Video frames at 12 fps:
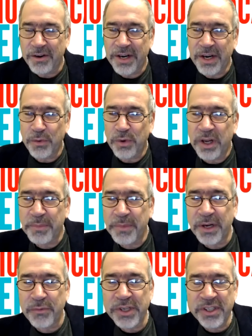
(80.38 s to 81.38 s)
right. Well, I'm
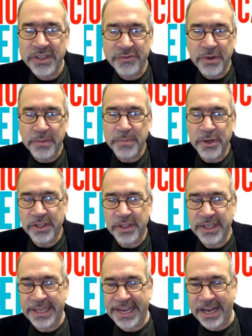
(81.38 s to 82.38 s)
originally from
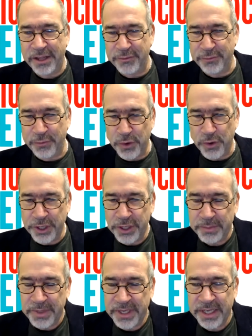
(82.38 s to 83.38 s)
Berkeley, California.
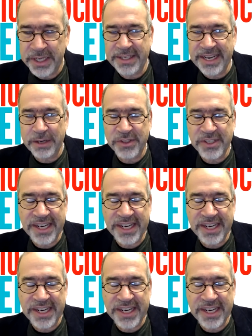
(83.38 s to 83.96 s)
My dad was